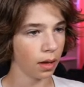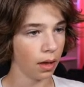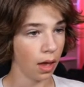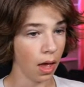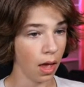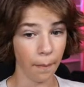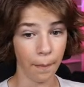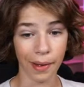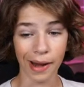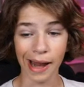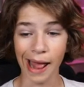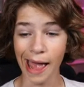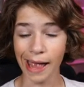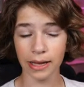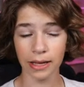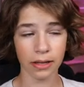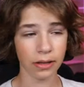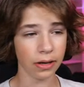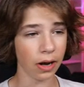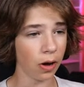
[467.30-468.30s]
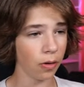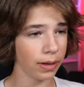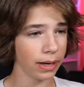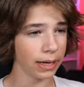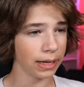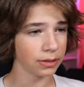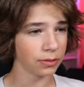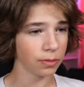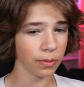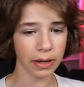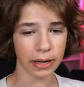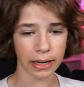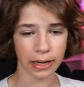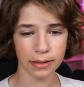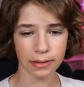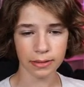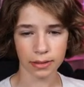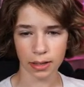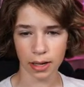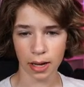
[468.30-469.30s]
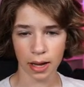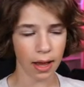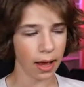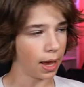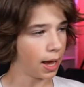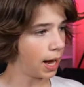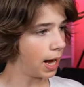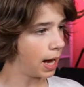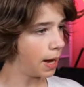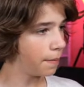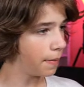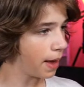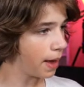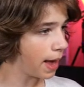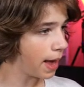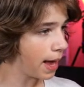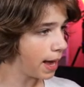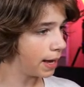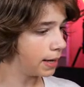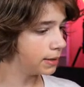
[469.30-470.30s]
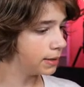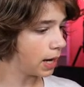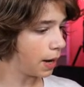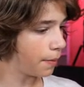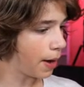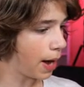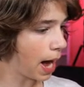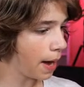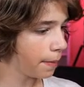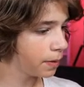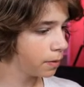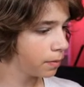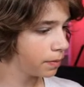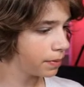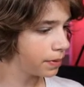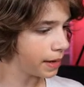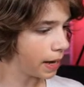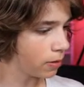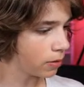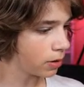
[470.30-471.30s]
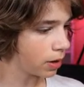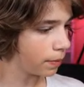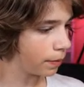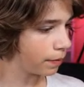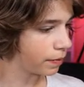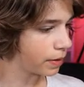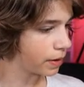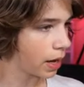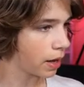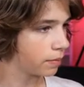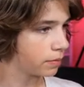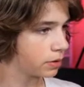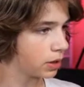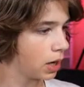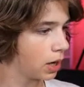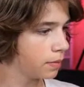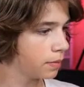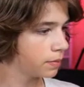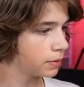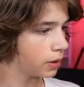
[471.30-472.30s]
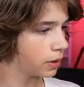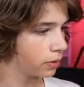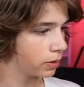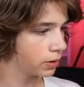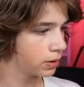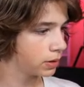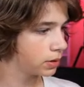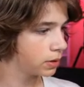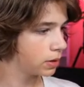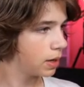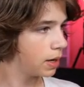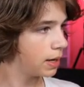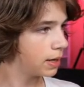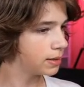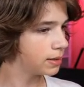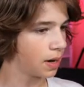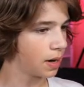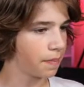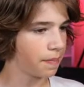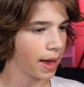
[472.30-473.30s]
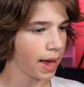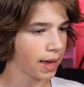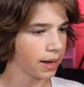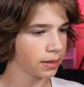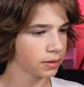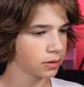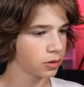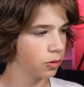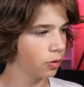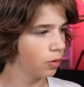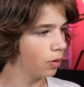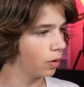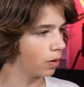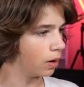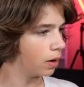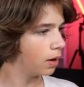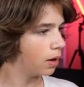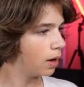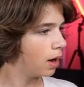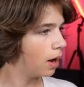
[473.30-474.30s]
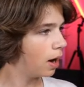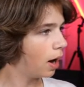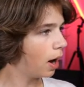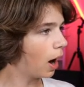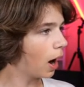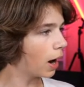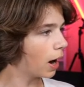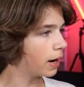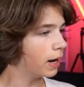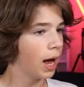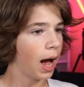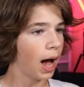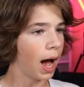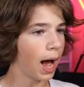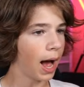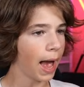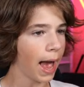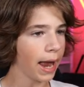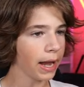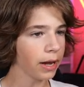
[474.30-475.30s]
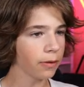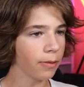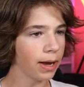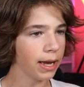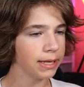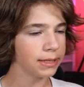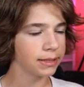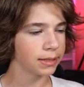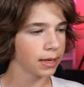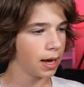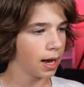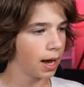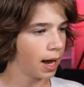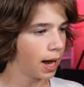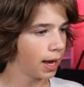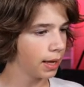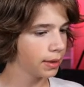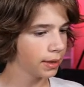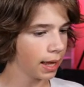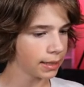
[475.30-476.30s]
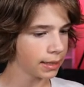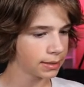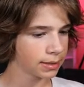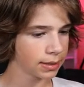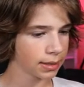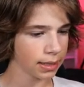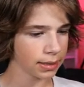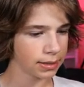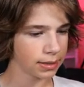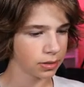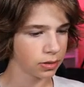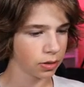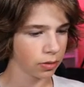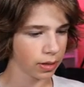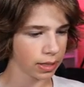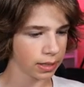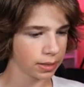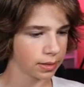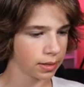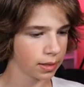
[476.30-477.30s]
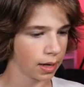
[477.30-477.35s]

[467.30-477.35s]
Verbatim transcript: But hey, you know it is what it is. Um, and I'm happy with the outcome of the item shop. So it's it's not bad. It's cool. All right. Uh, anyways, uh, let's let's do this.